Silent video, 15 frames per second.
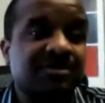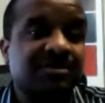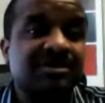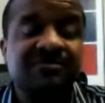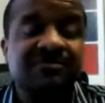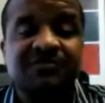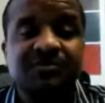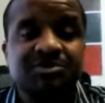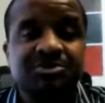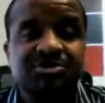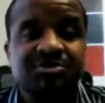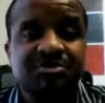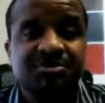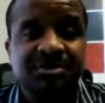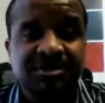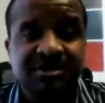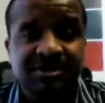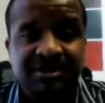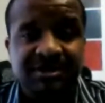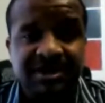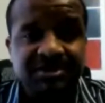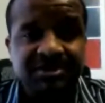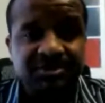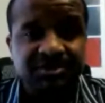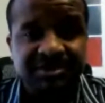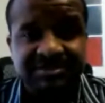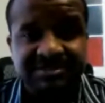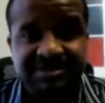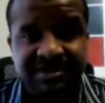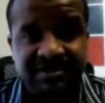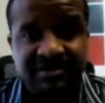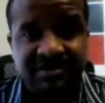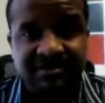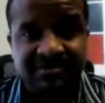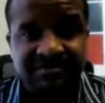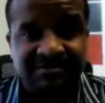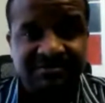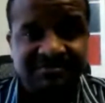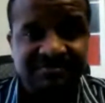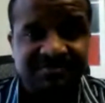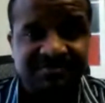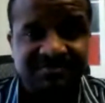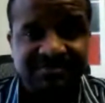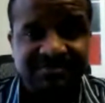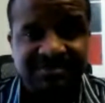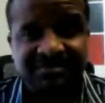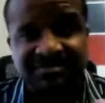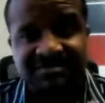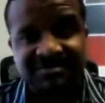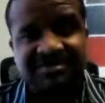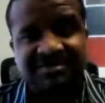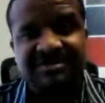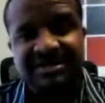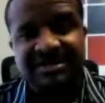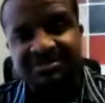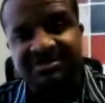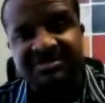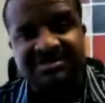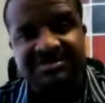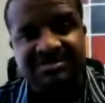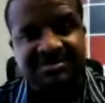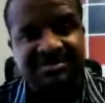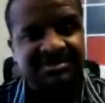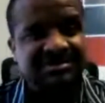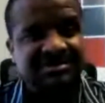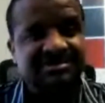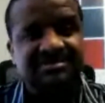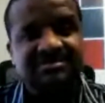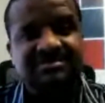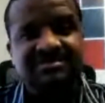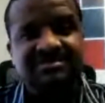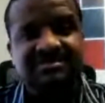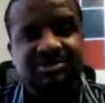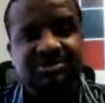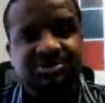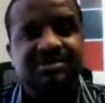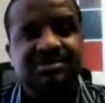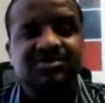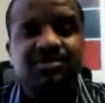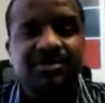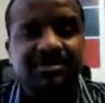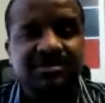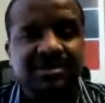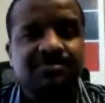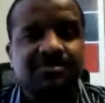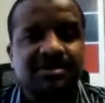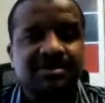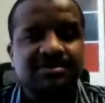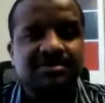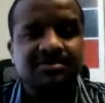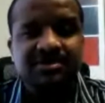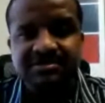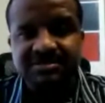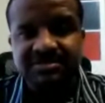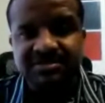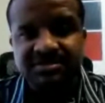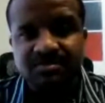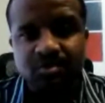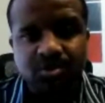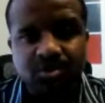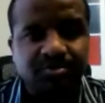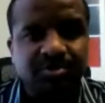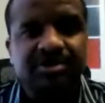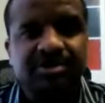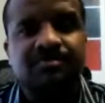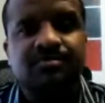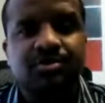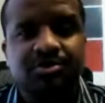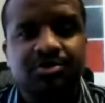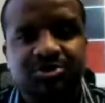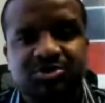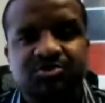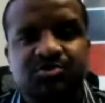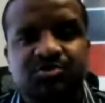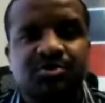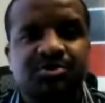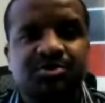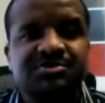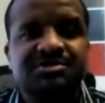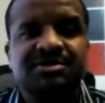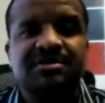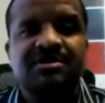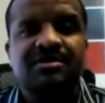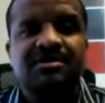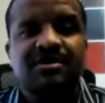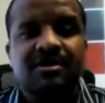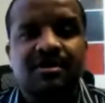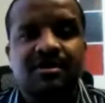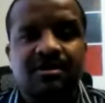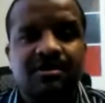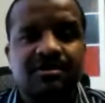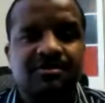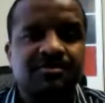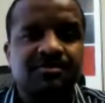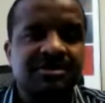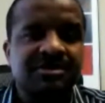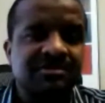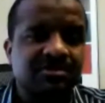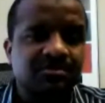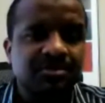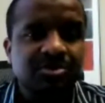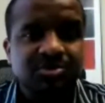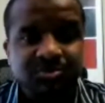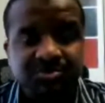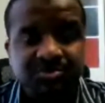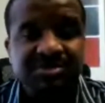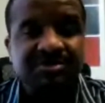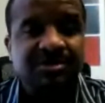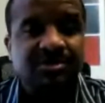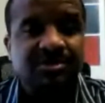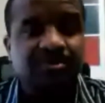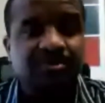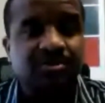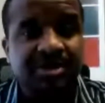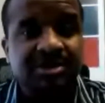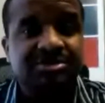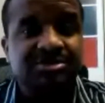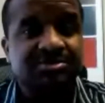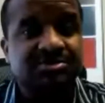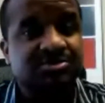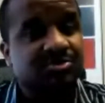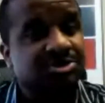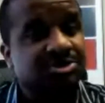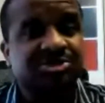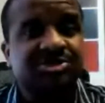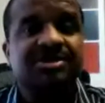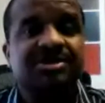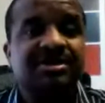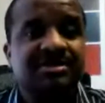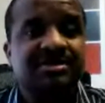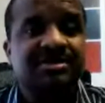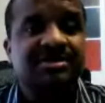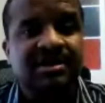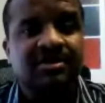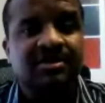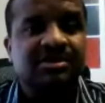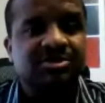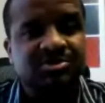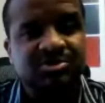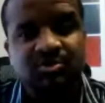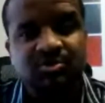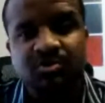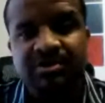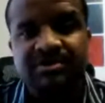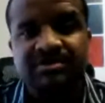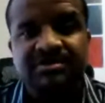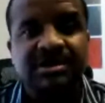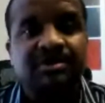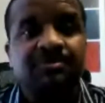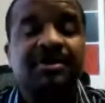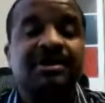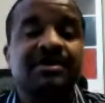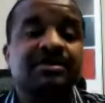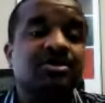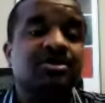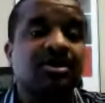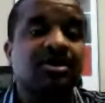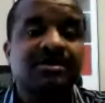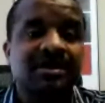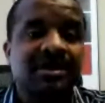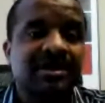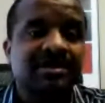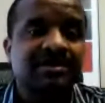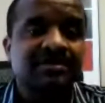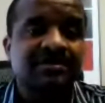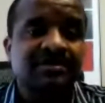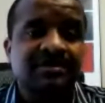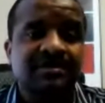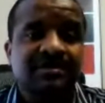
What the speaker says: in the future. And you can actually see the trends going that way. You can see more brick and mortar stores are either reducing their locations or shutting down and just going directly online.